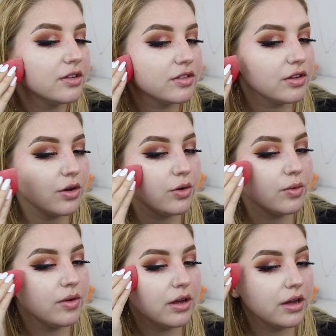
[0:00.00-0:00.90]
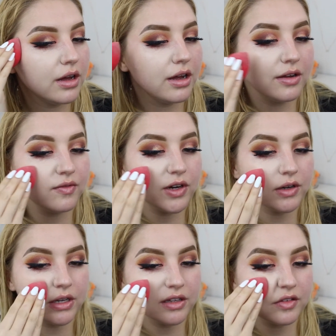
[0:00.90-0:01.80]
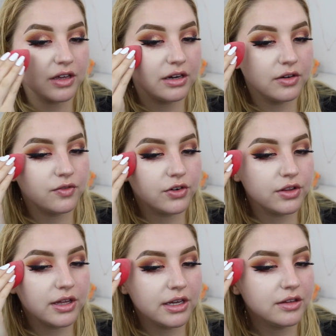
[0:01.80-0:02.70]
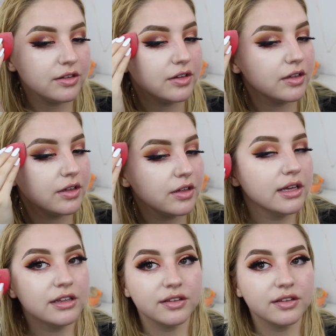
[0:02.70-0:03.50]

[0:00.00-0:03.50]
so I'm very excited for that. And